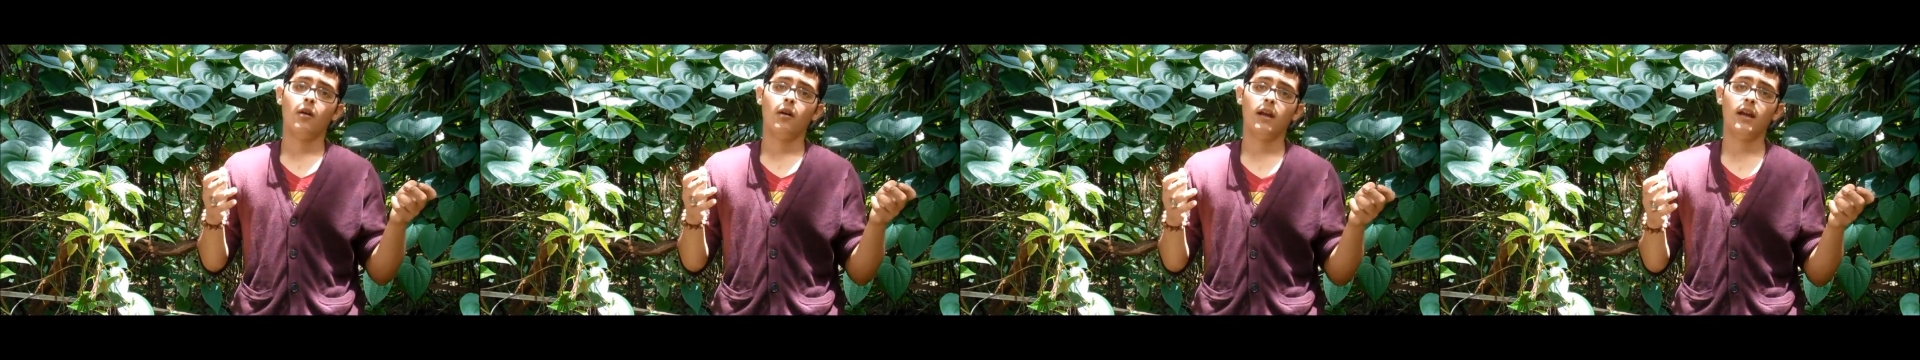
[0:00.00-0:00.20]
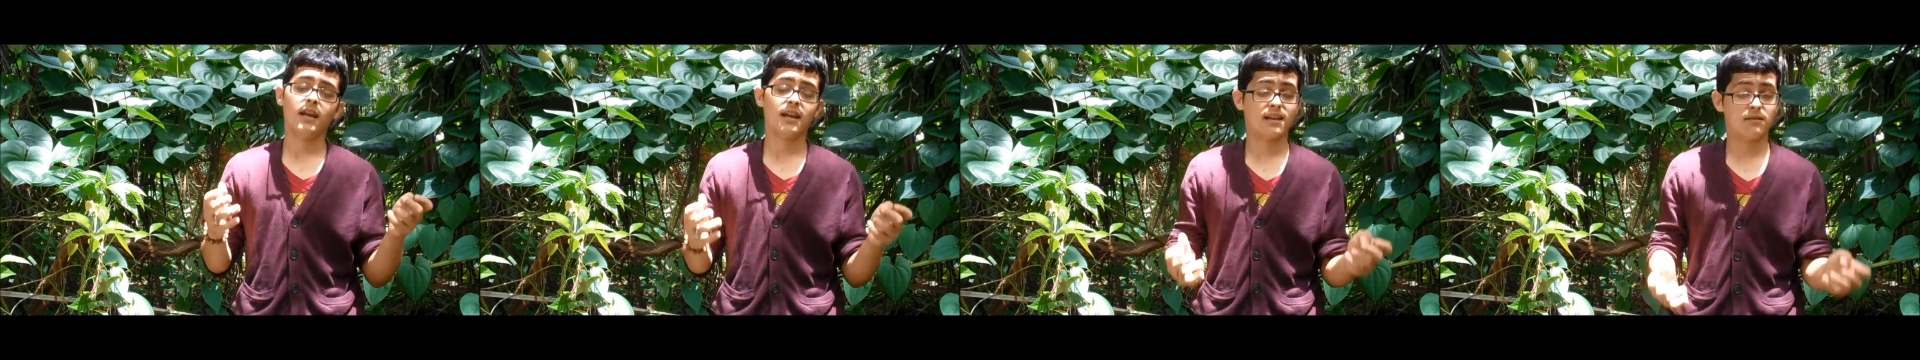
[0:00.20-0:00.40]

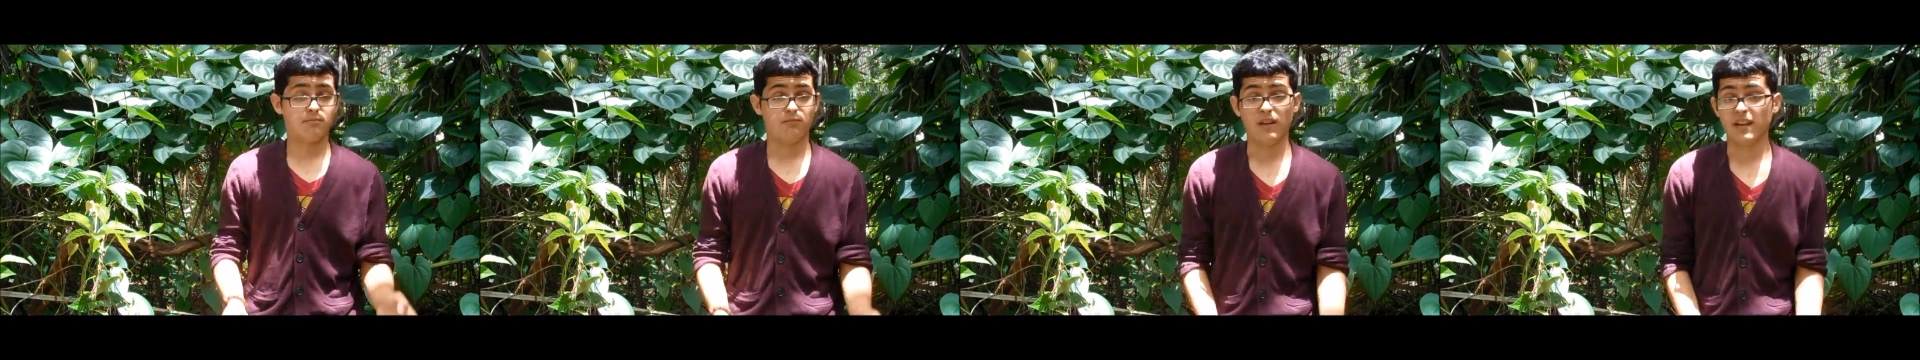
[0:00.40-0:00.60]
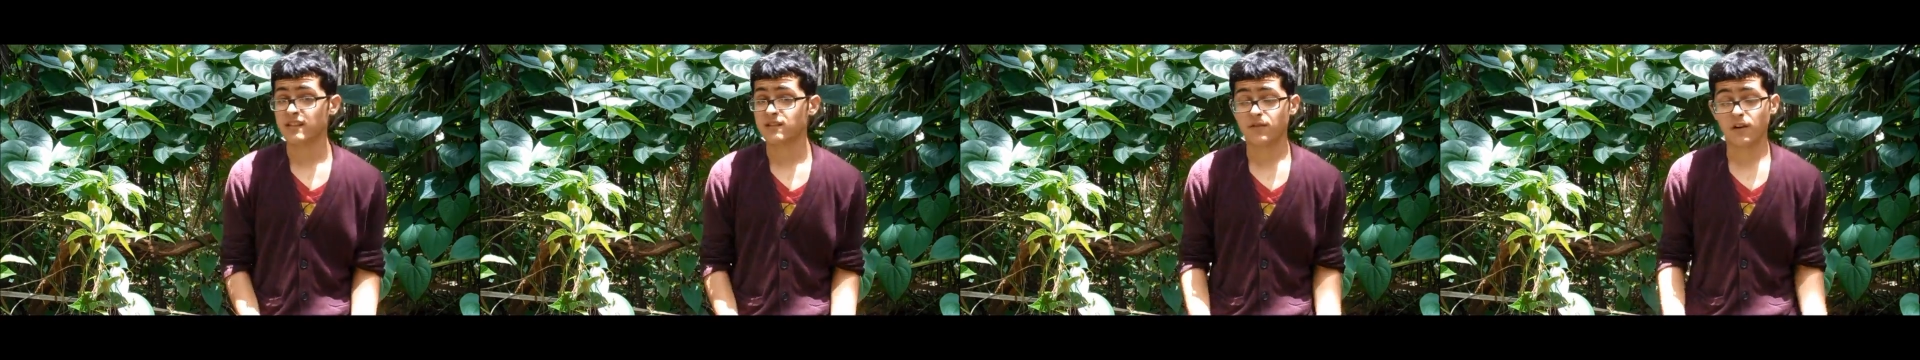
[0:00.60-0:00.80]
it,
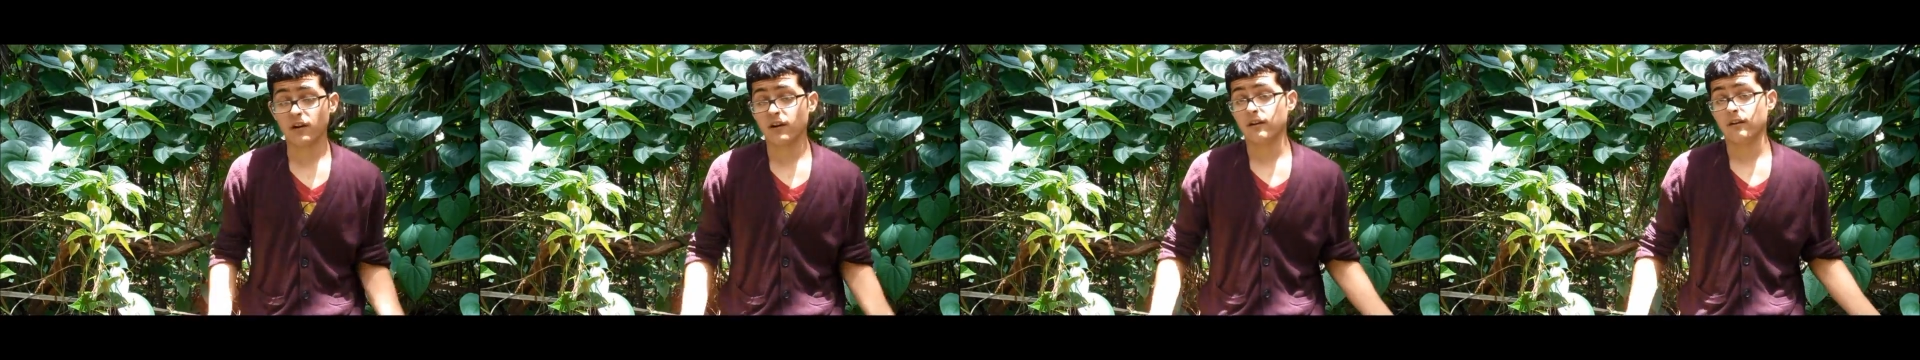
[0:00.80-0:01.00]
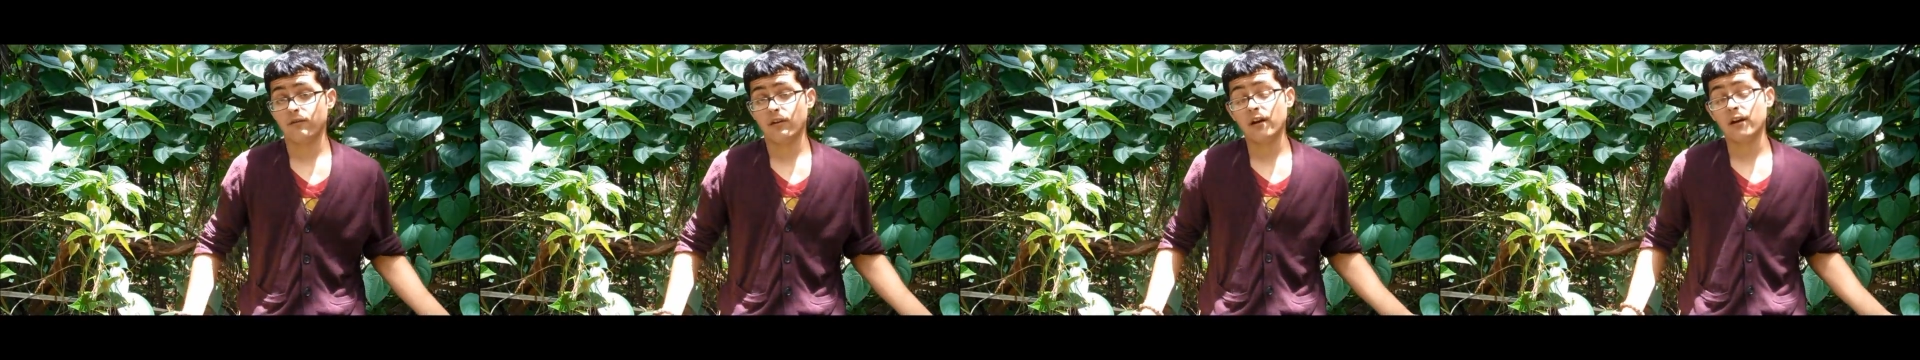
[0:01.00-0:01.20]
it's
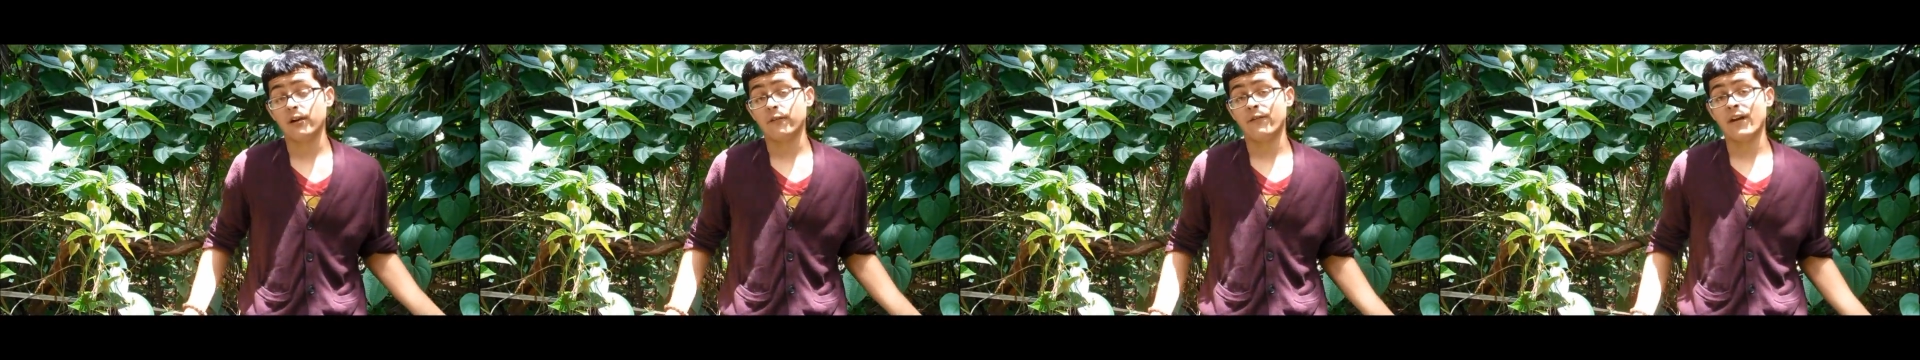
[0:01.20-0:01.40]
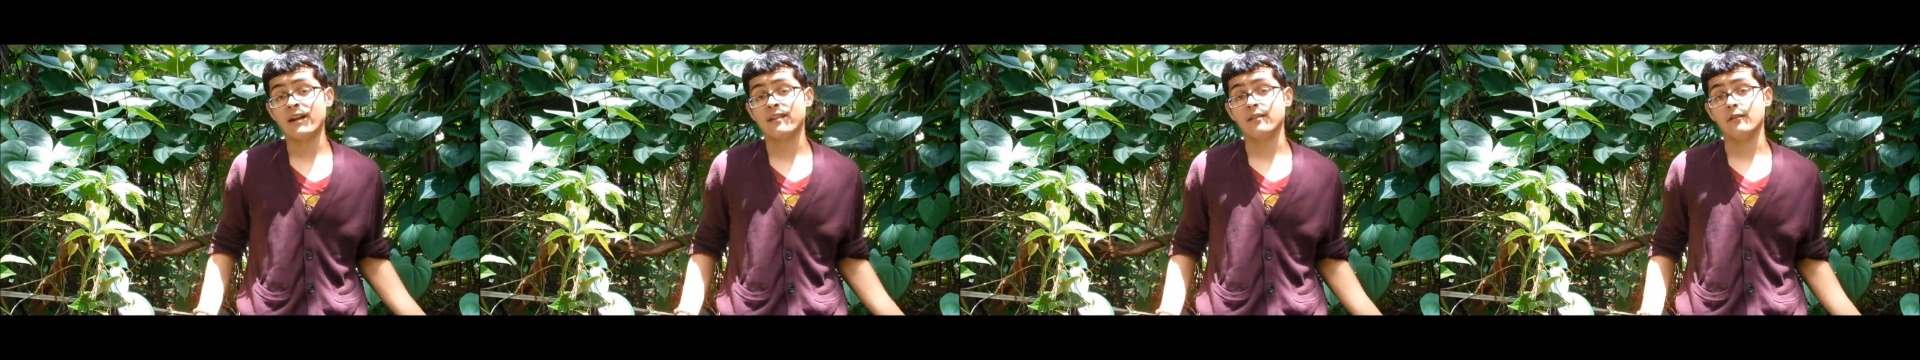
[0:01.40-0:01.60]
very, very
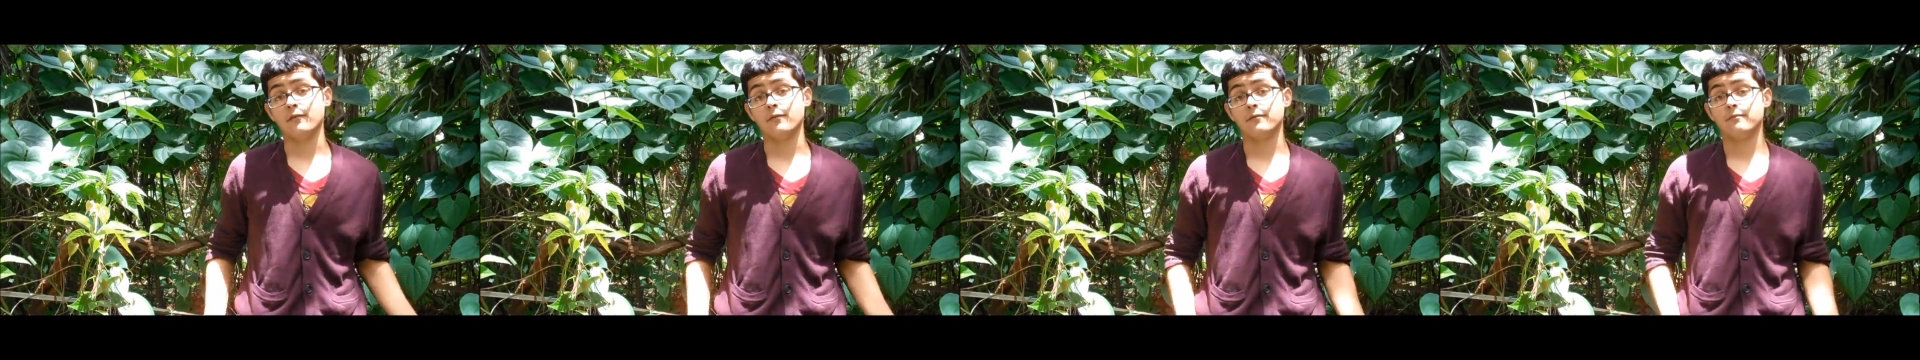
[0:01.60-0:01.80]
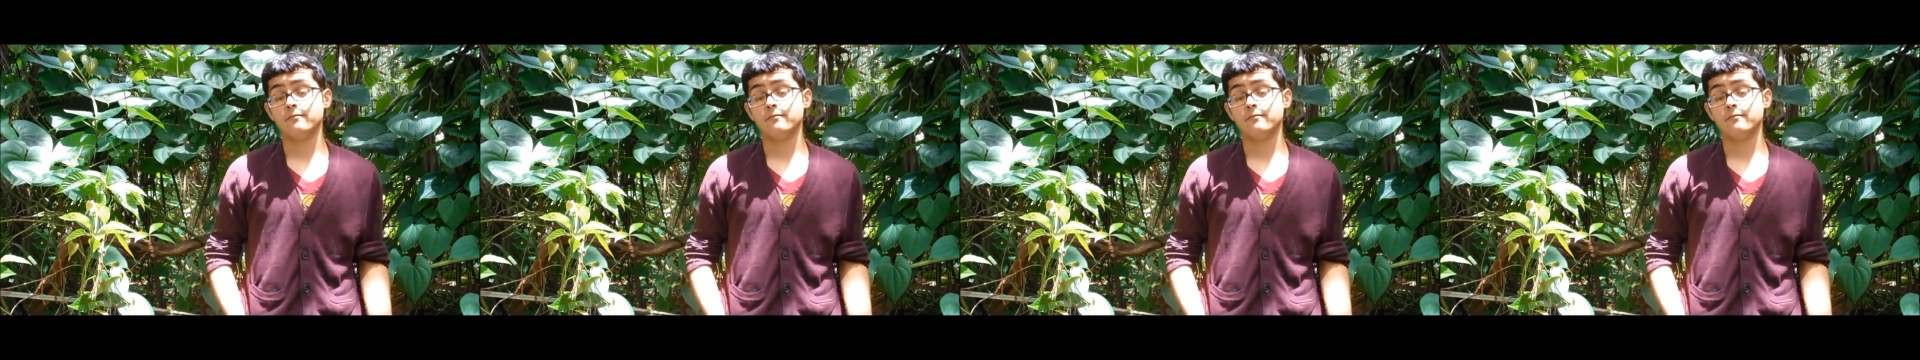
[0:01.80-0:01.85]
effective.